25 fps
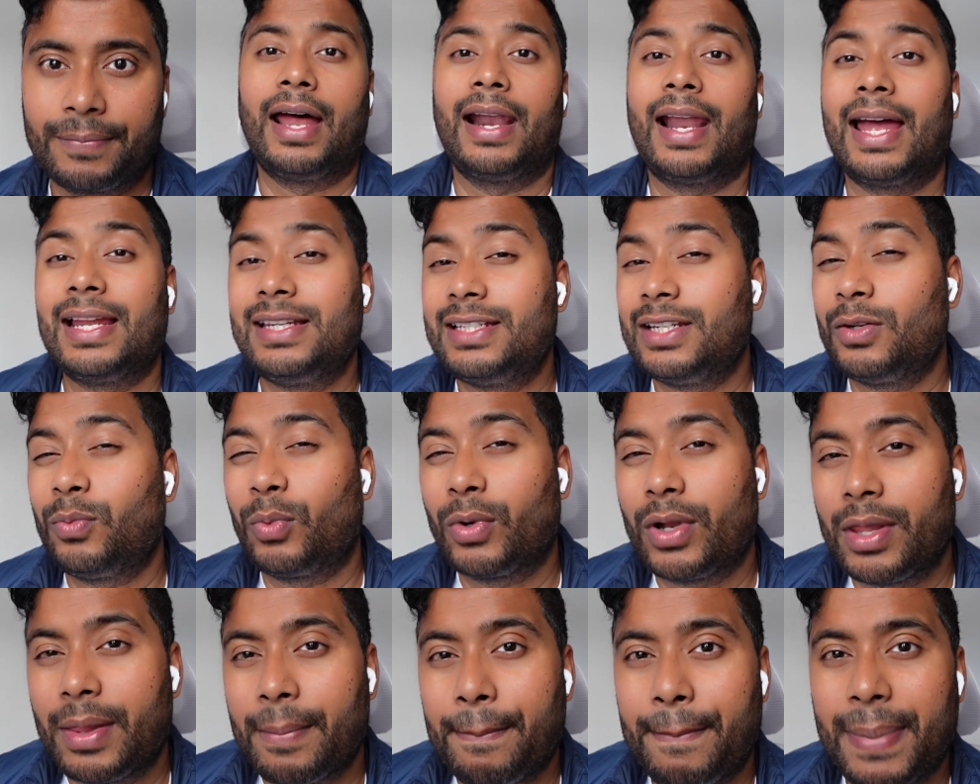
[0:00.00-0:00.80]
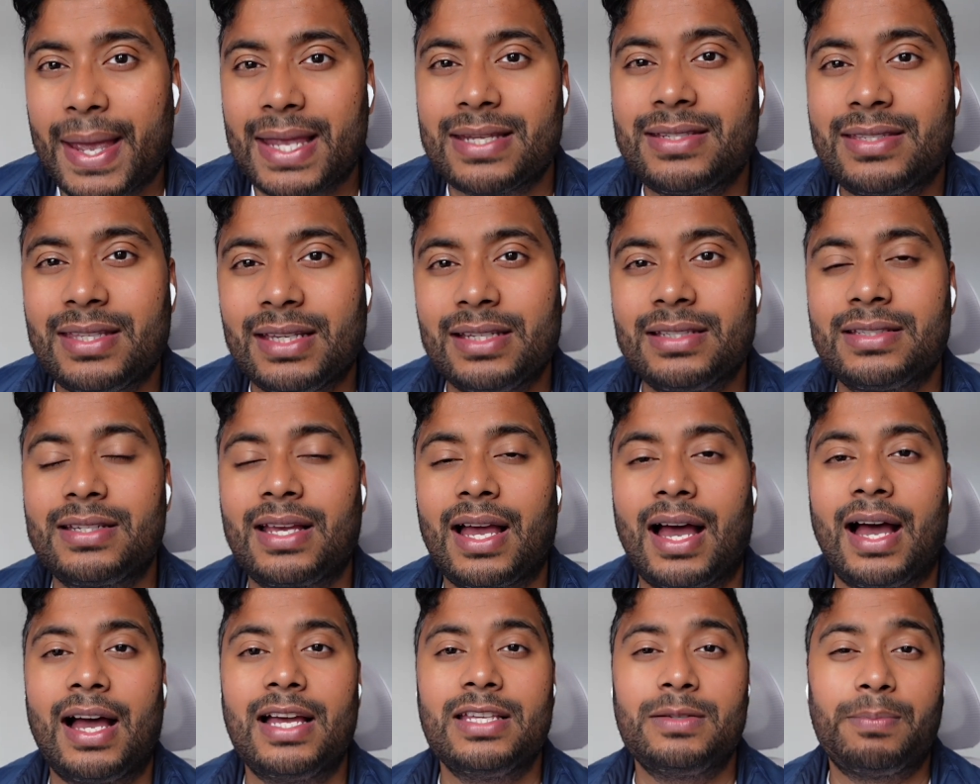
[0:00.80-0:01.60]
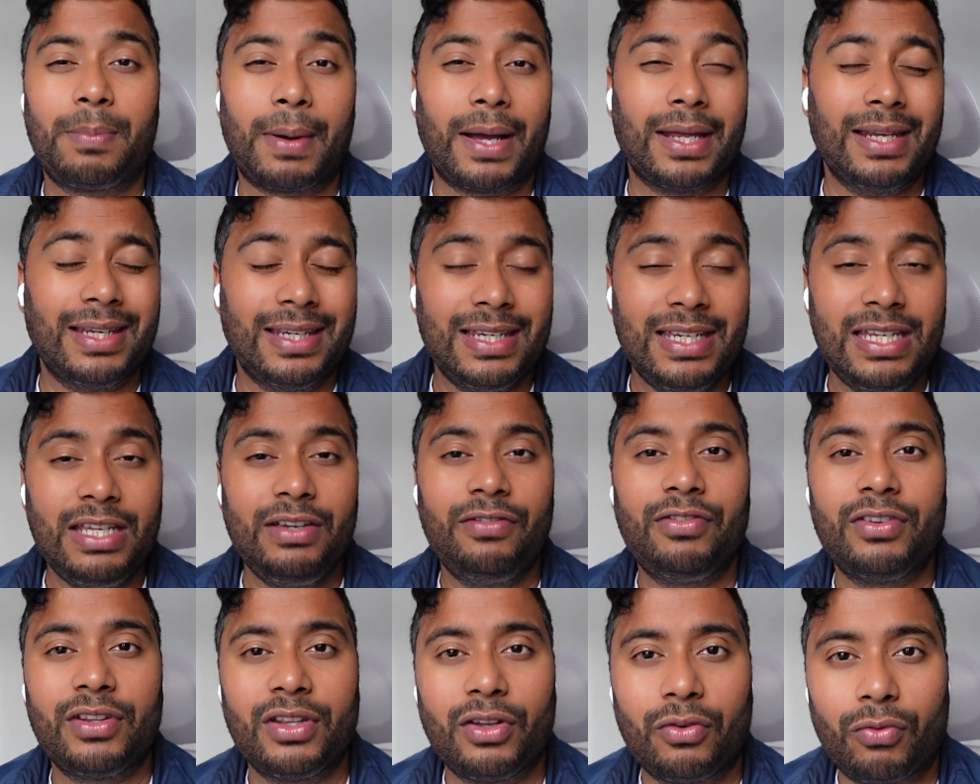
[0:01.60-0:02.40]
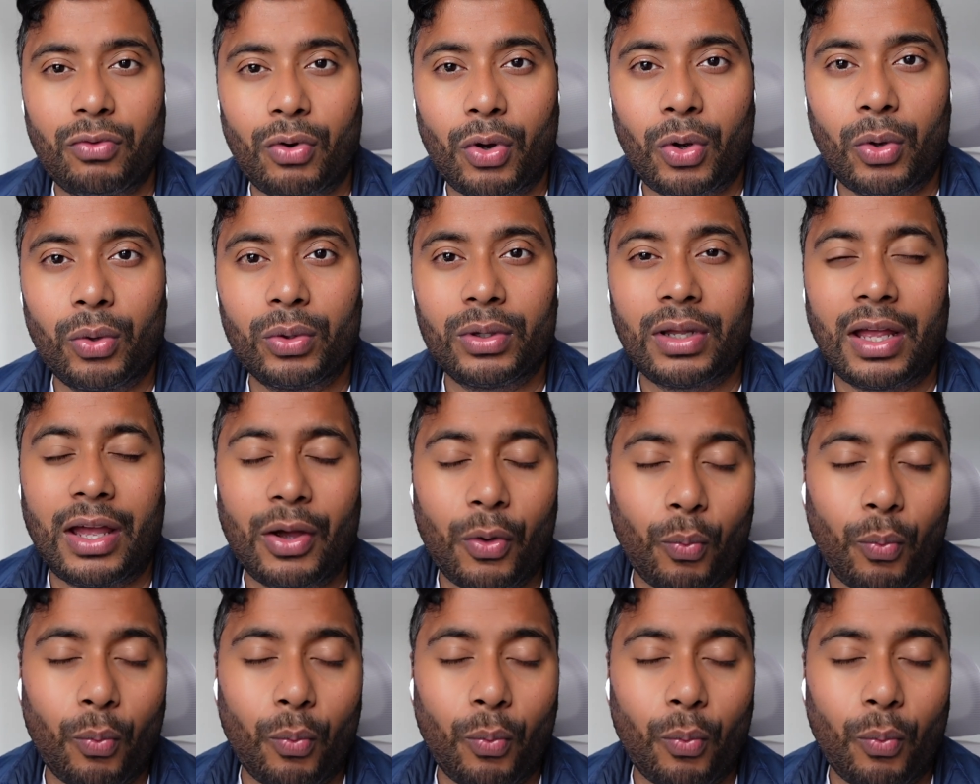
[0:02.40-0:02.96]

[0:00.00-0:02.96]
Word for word: And I did one of the best things, guys, by leaving the role.